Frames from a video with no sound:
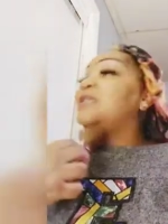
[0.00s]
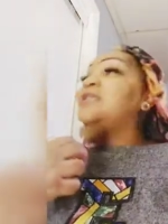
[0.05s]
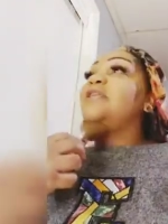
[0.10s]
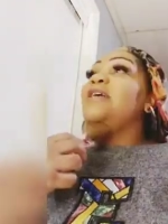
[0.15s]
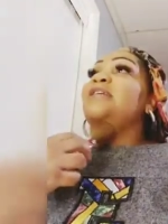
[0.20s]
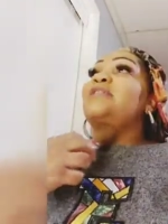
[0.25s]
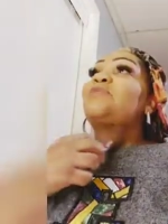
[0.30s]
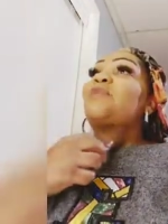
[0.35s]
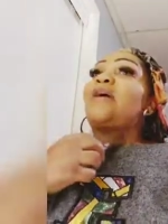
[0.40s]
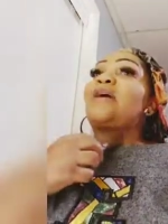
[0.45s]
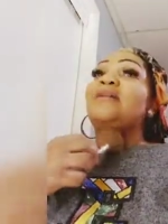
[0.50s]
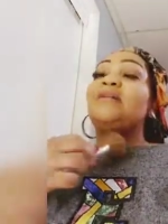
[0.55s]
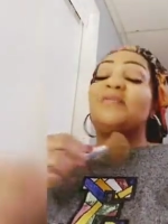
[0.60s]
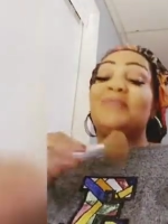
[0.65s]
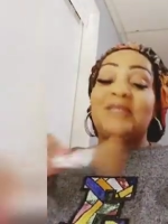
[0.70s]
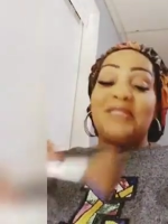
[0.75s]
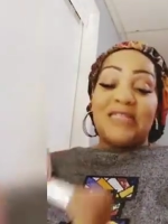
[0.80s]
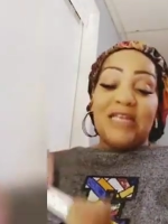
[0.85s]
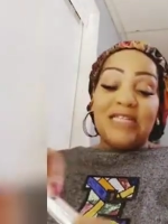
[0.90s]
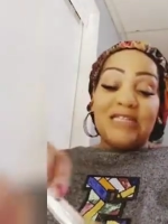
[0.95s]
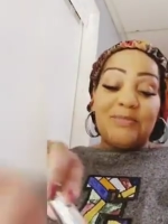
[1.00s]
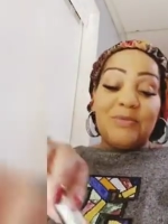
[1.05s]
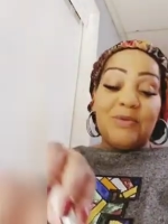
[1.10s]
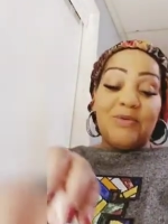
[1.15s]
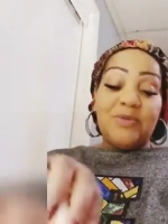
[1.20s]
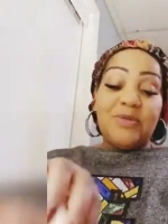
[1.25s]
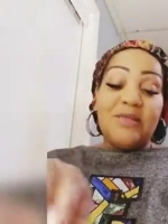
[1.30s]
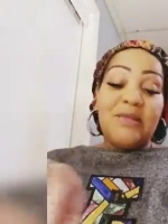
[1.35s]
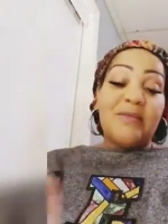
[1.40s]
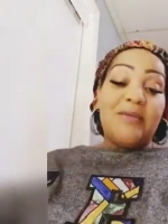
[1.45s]
And that's why it upsets me
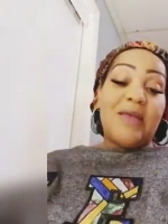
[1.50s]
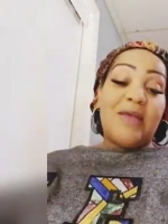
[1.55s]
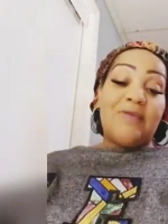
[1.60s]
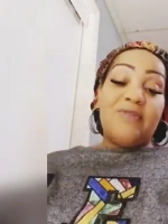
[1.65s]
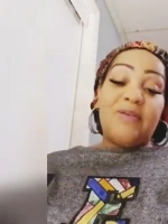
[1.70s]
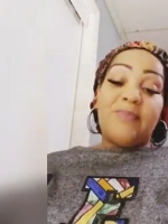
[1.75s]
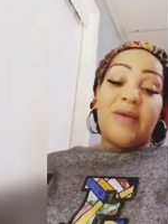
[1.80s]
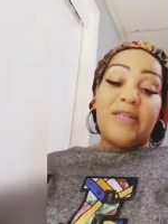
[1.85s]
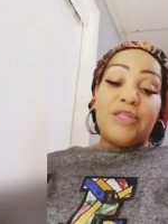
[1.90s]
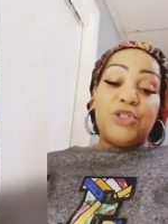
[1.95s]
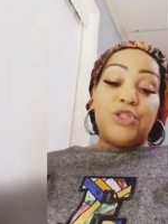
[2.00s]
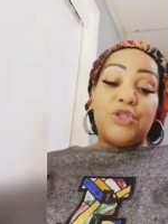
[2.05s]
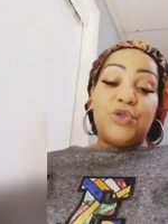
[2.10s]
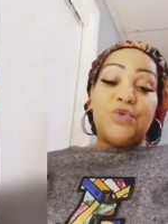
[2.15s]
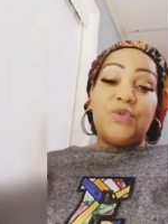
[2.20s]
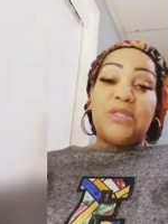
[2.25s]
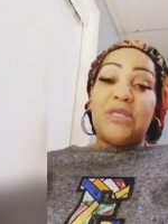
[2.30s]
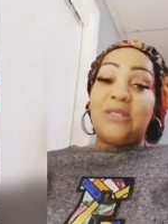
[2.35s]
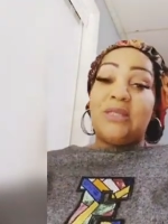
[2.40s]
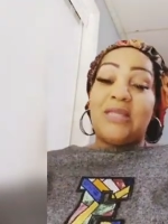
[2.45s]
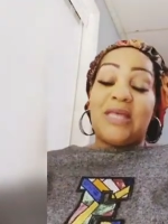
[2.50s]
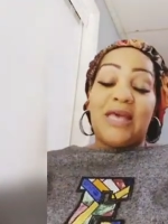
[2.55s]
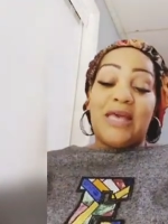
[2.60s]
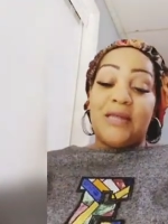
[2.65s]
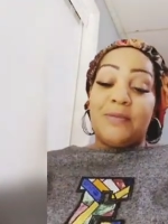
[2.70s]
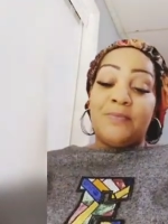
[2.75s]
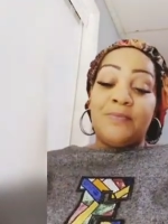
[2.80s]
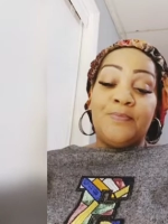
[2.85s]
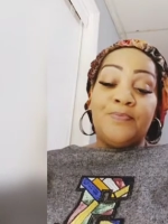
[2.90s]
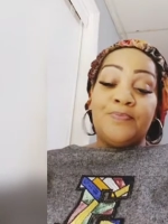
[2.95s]
when everybody's using that